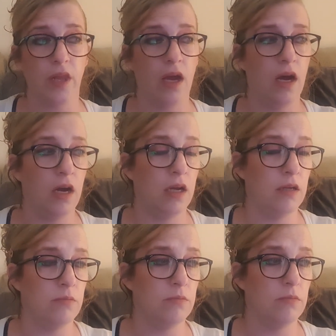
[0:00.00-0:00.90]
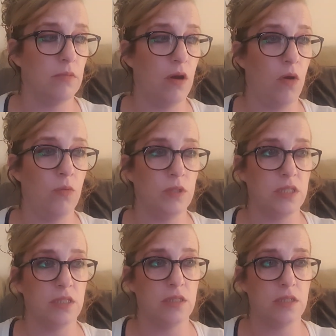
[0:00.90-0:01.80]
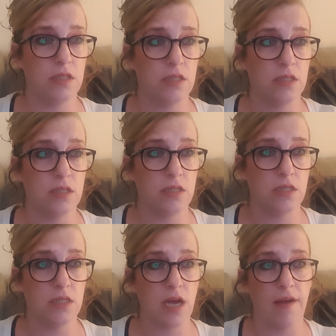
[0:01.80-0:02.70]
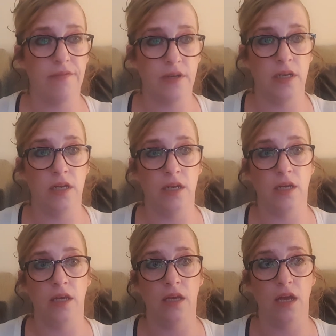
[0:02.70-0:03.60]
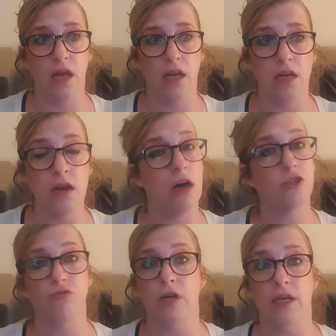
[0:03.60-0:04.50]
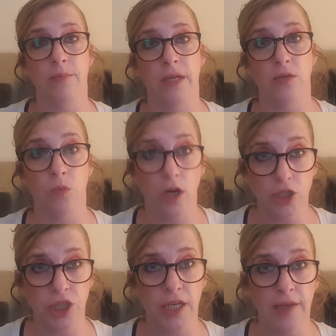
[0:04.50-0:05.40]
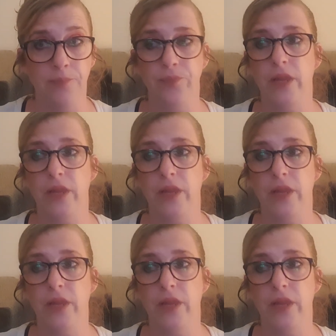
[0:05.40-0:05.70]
I would definitely not recommend watching it.